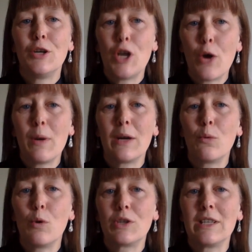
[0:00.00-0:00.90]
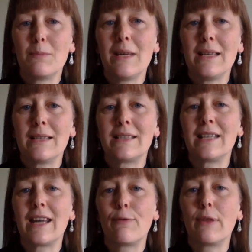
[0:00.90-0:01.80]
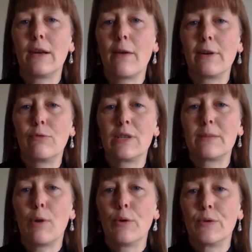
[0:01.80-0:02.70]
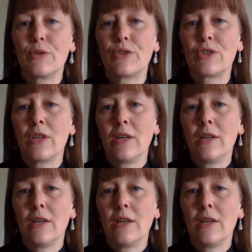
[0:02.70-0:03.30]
Knowing what it means to give the loving response,